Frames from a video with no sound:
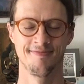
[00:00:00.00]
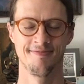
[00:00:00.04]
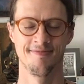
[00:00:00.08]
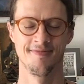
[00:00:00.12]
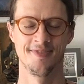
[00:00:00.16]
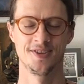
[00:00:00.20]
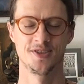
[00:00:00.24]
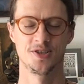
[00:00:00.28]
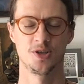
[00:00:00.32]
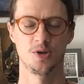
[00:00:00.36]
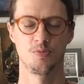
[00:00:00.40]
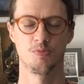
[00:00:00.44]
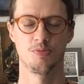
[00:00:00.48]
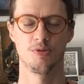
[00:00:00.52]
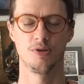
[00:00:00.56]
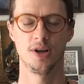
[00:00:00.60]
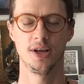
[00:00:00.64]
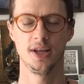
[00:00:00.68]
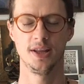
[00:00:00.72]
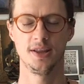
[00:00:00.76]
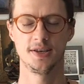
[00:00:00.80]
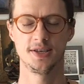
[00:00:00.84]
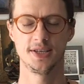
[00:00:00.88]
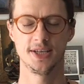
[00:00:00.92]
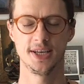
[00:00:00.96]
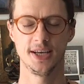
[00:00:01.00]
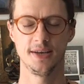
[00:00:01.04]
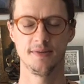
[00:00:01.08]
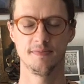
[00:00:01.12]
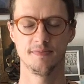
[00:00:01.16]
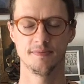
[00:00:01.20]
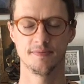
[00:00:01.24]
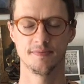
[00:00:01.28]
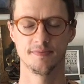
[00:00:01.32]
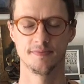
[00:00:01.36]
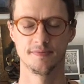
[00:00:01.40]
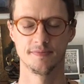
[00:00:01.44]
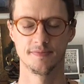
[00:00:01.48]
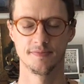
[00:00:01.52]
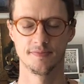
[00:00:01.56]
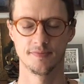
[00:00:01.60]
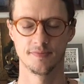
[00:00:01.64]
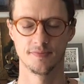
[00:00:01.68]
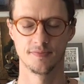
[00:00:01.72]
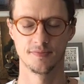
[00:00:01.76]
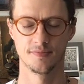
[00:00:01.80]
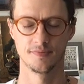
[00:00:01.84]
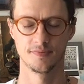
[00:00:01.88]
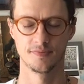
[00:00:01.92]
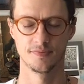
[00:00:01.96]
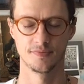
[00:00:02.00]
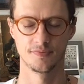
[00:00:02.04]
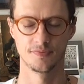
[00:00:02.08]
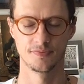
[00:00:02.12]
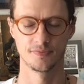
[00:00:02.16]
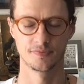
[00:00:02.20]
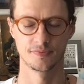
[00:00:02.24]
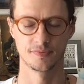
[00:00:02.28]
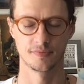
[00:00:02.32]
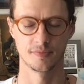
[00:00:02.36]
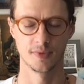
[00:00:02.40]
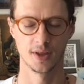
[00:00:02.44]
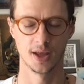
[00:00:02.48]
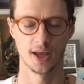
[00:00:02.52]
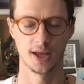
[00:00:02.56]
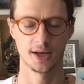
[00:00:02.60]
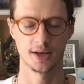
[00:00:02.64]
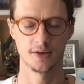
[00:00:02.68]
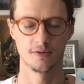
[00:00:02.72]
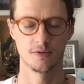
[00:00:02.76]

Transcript: So breathe deep and